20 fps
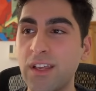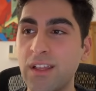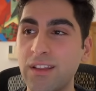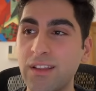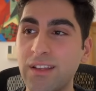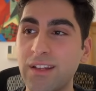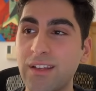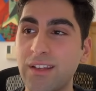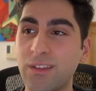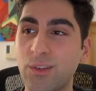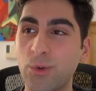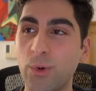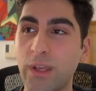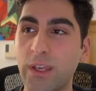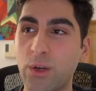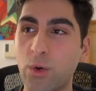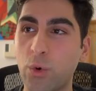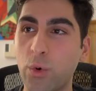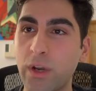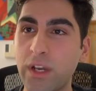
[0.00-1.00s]
leading to a
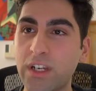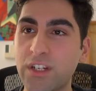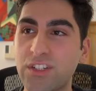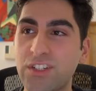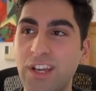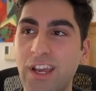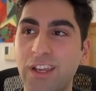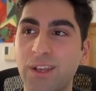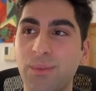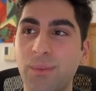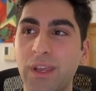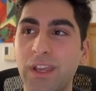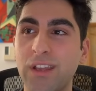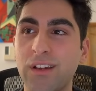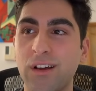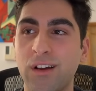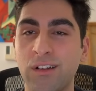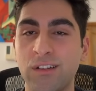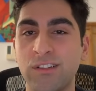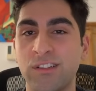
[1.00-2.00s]
quick
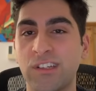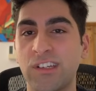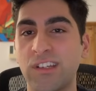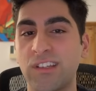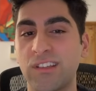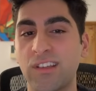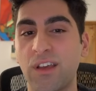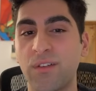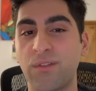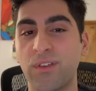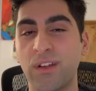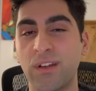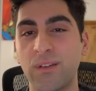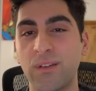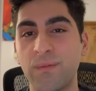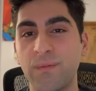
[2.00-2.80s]
checkmate on g7.